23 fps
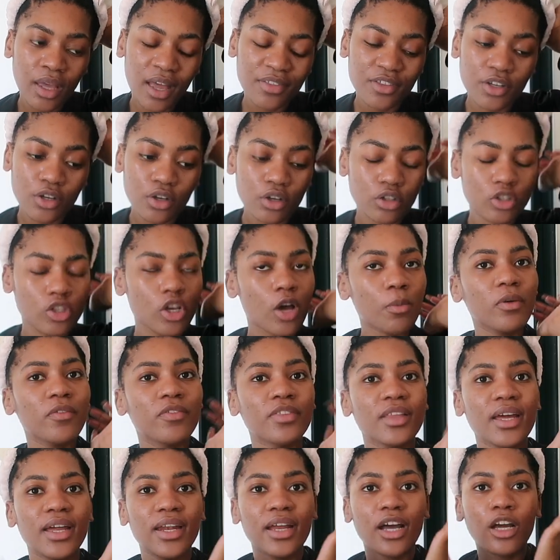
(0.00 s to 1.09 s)
and then on top
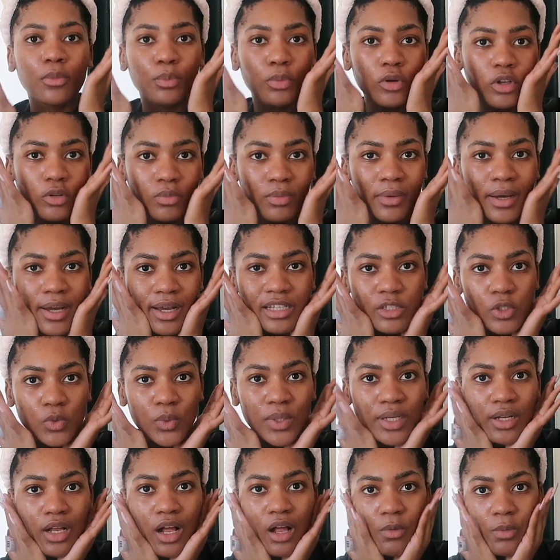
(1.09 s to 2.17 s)
of that, I'd put my
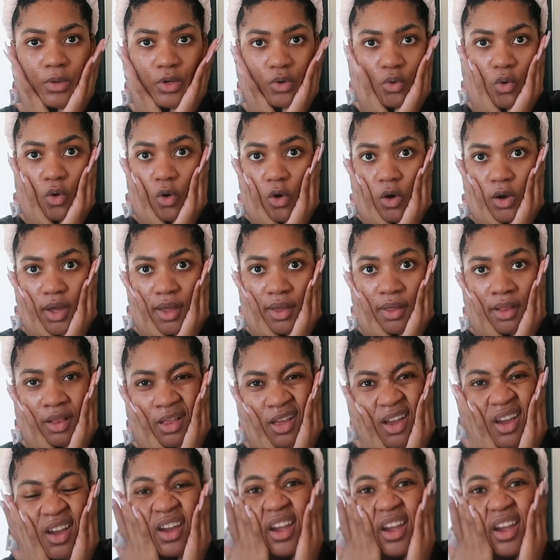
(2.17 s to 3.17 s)
sweet almond oil.